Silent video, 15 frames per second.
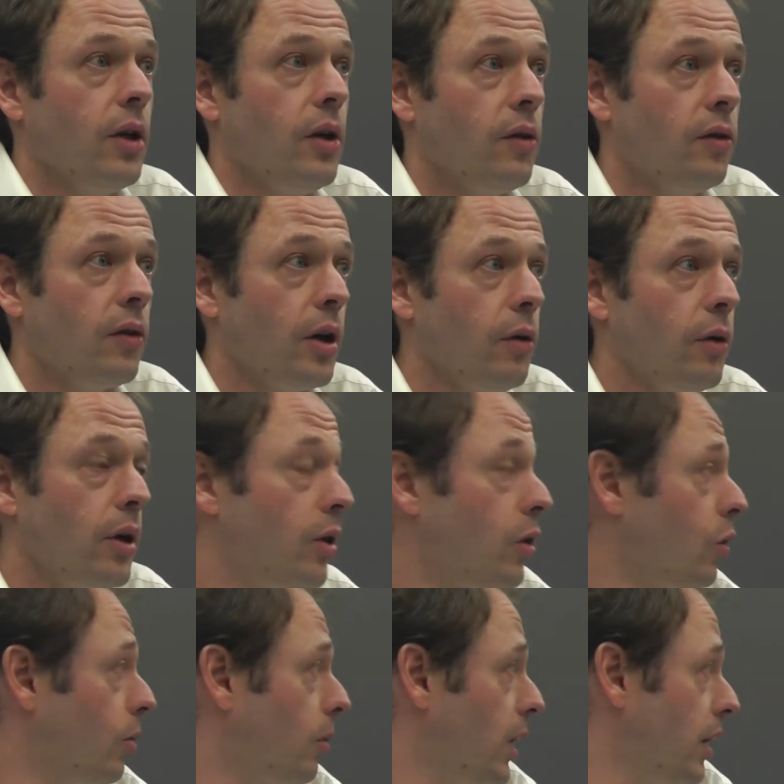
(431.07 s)
So
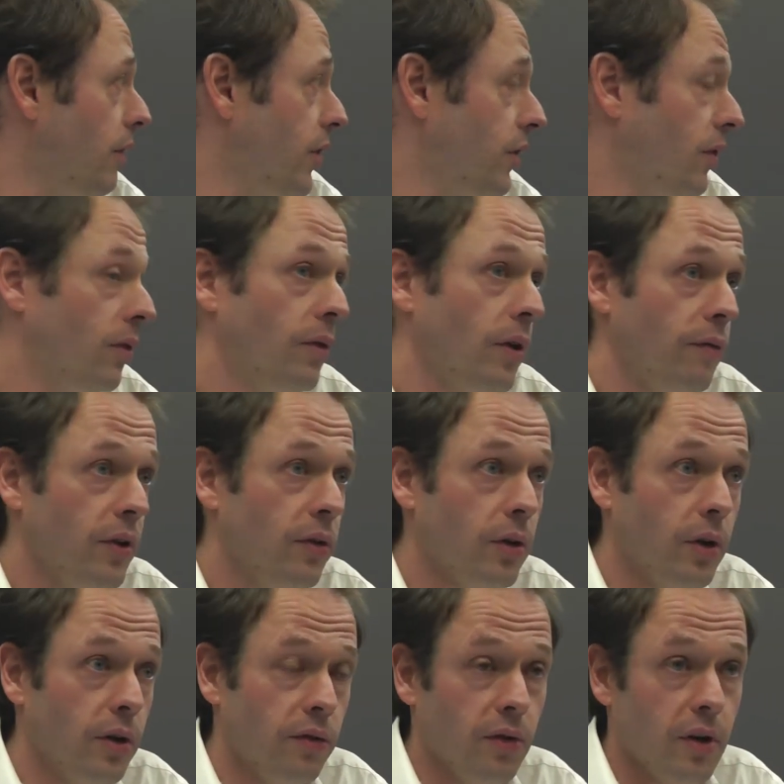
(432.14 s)
normally this
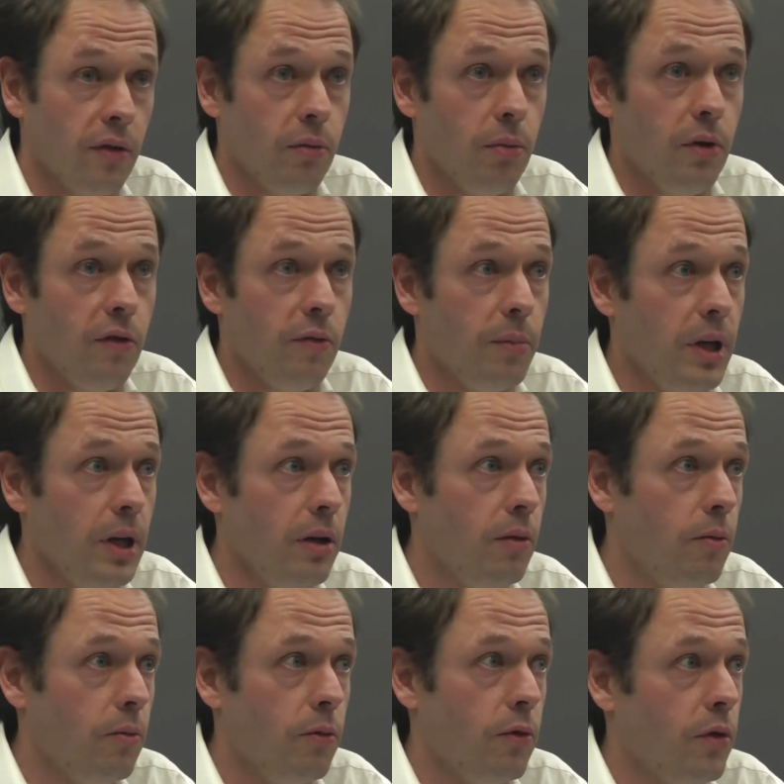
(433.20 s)
kind of stuff would have been,